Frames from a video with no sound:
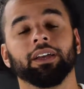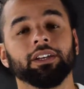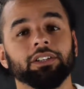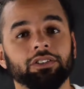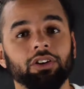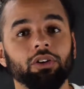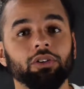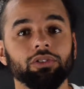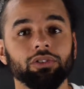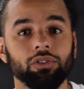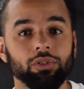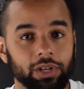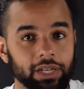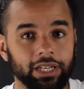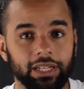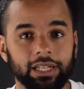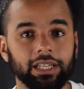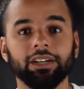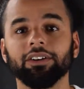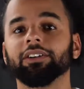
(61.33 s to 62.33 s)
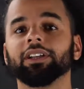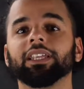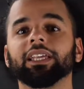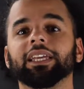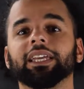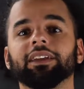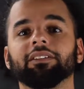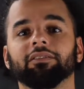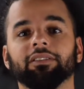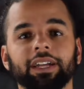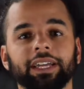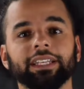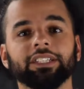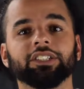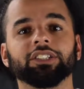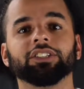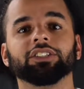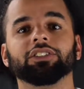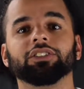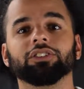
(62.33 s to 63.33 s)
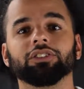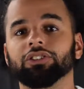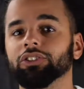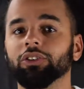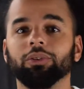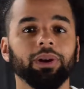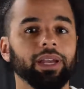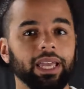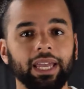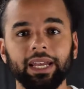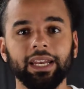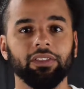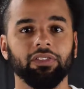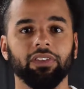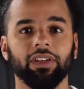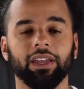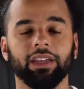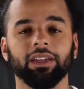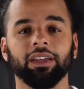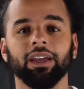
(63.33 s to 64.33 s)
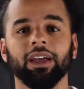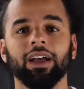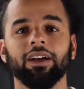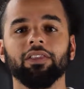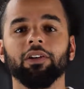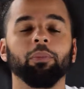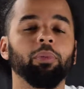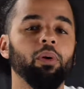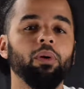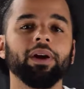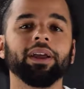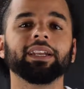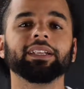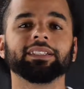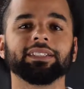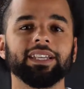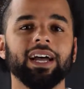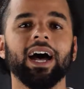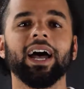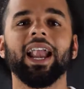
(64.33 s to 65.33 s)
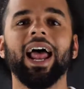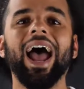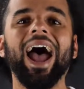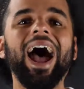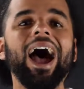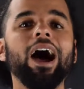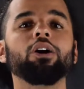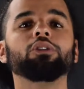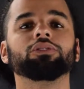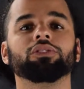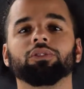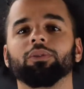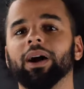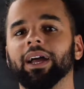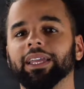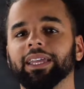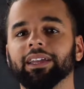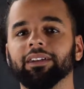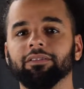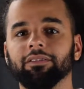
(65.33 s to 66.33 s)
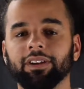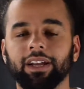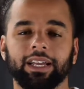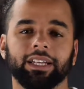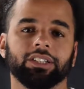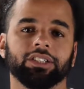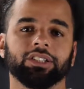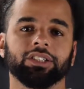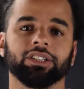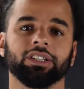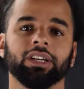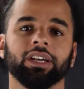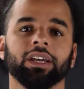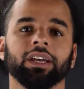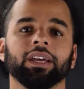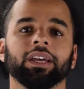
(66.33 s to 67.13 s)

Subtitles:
So you can literally get rich doing anything. The point is not how do I get rich?